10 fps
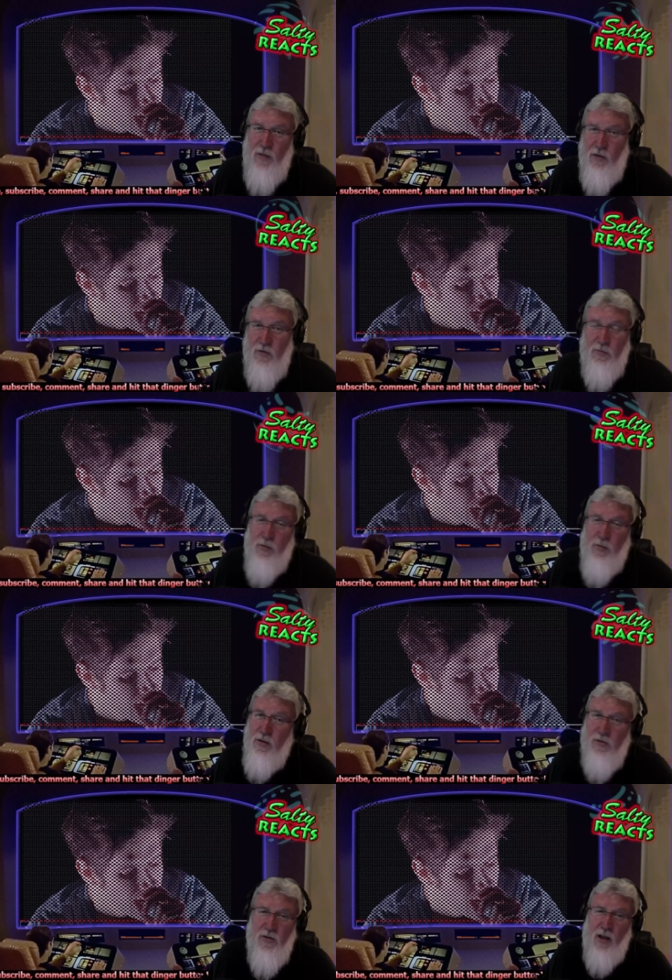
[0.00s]
I would be
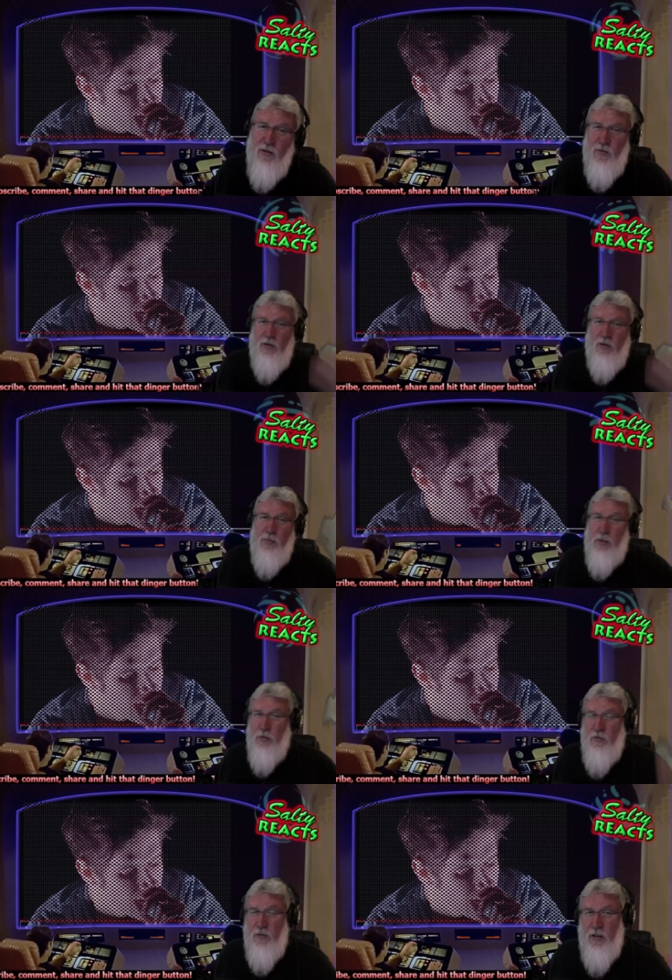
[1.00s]
because I don't want to hurt
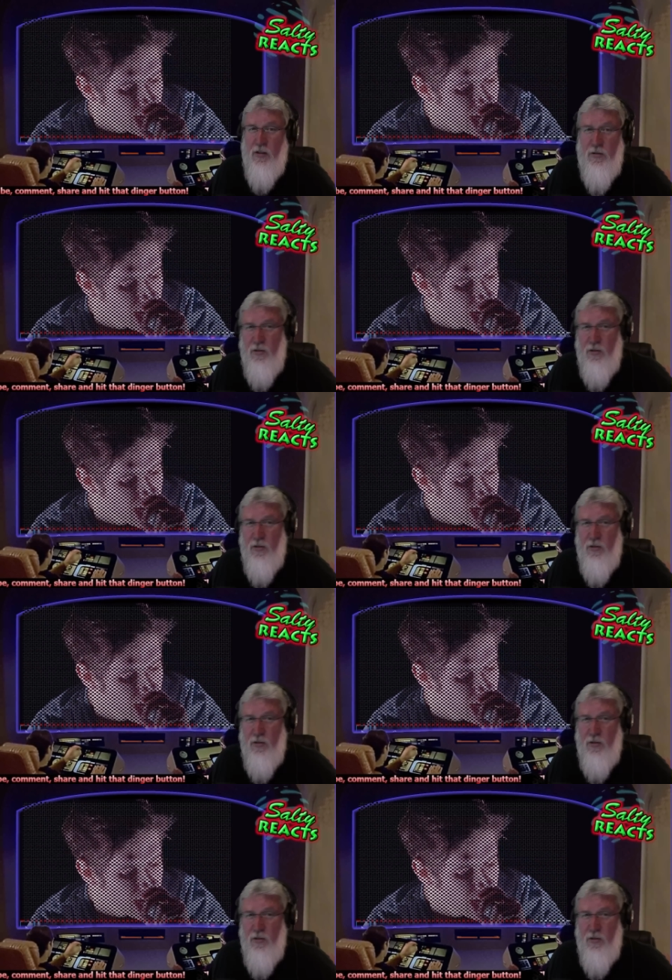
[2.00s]
people's feelings.